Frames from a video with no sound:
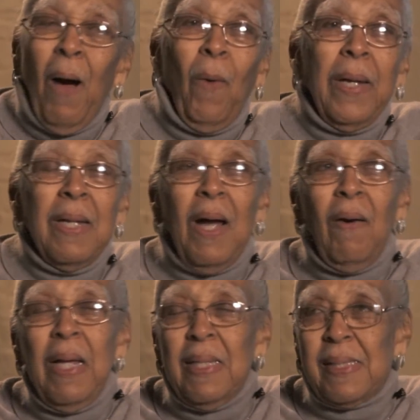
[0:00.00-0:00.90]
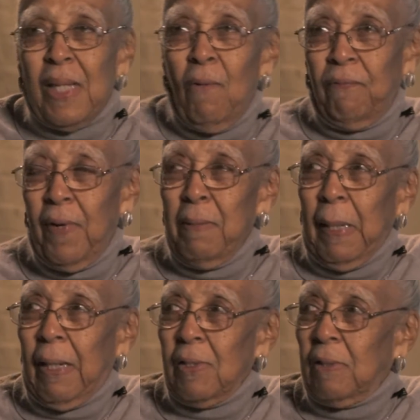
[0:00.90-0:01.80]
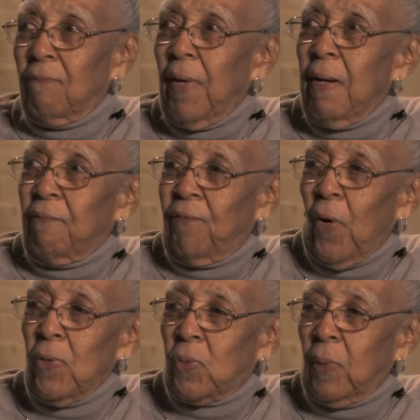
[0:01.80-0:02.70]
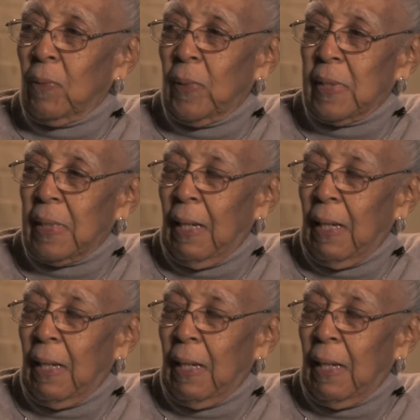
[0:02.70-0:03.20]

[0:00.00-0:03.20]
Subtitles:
Well, it is so funny because the very first one was